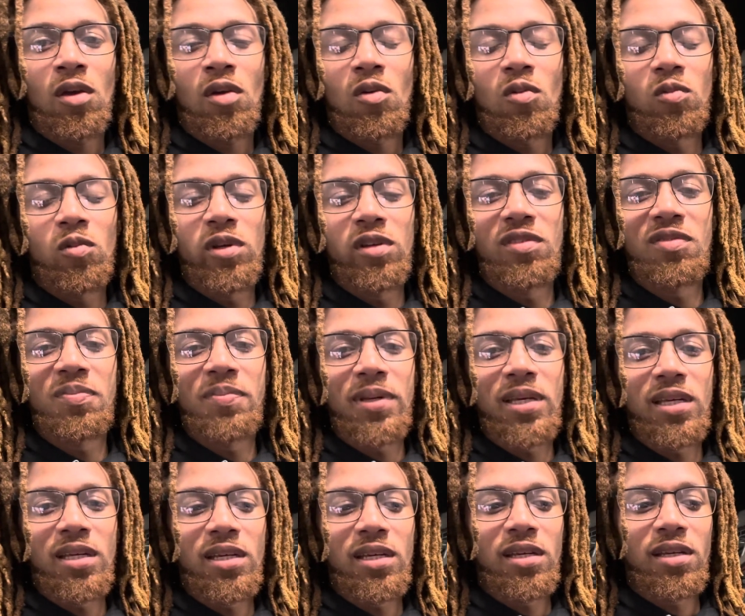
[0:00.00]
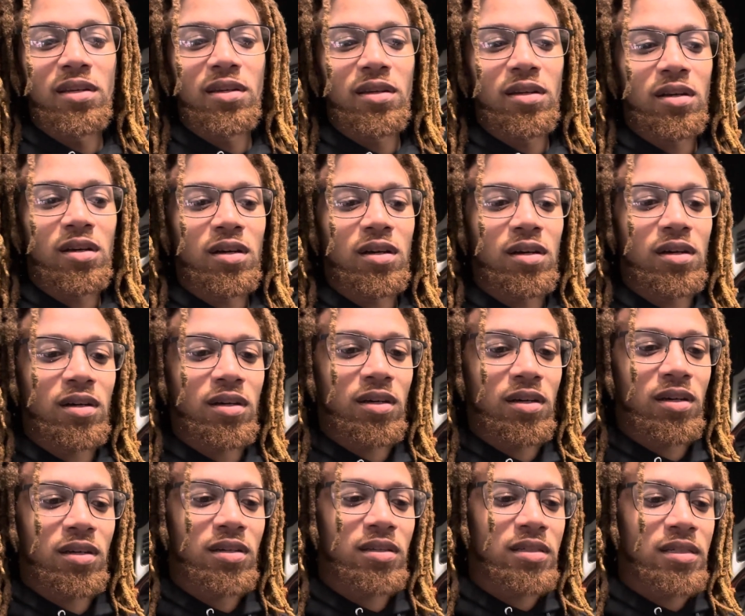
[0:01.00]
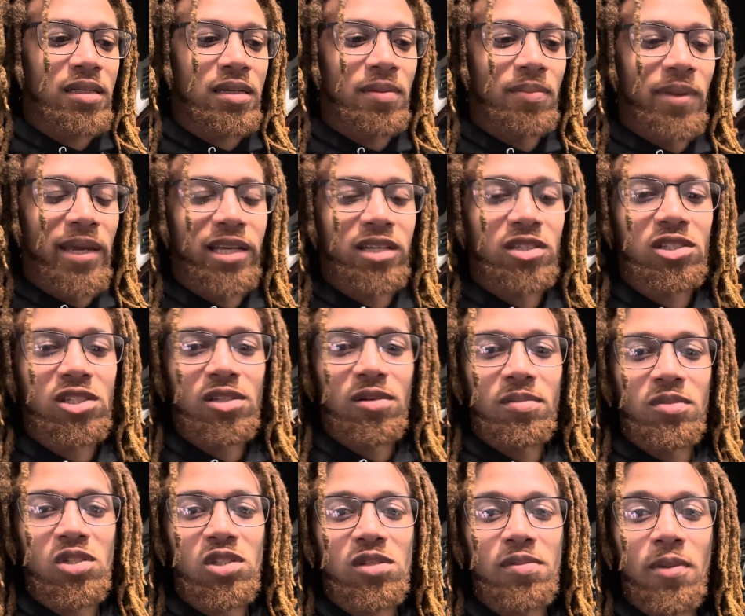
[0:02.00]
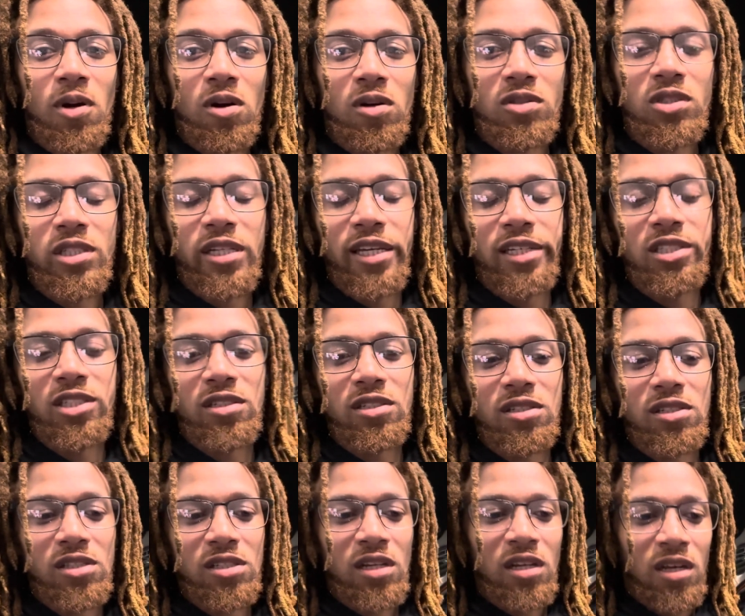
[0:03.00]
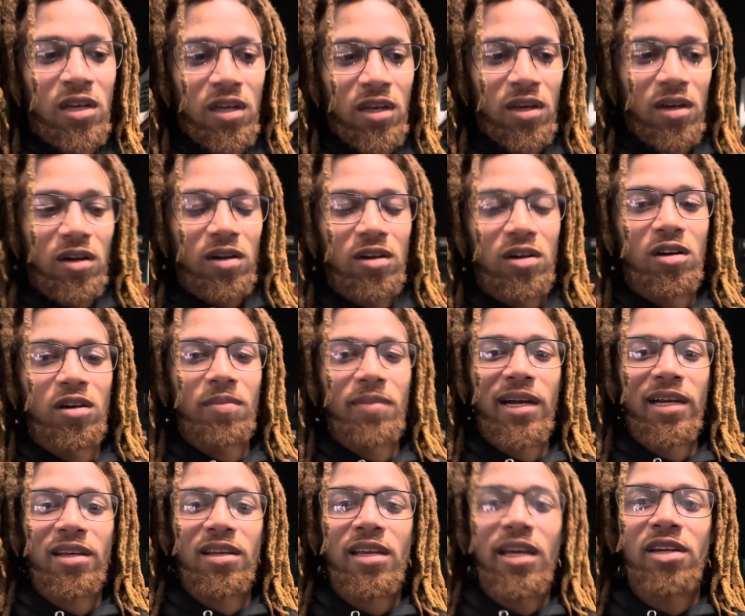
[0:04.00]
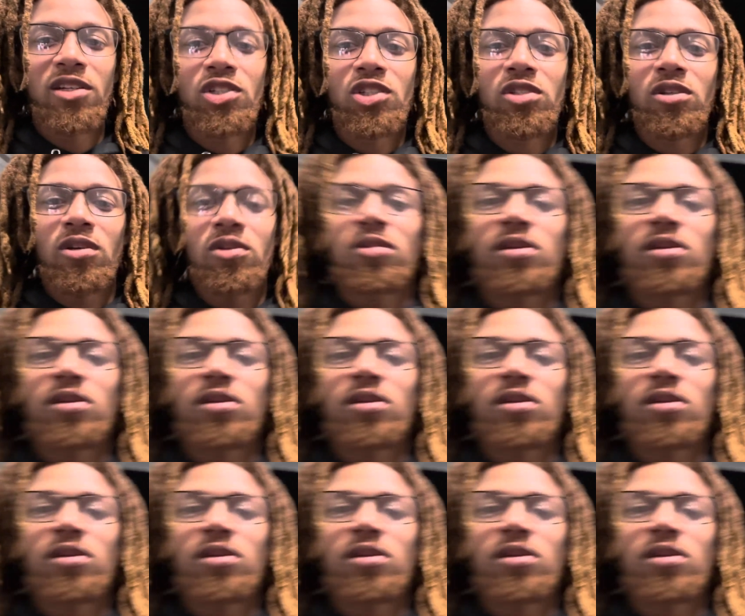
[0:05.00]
We've been making some small changes. I can kind of show you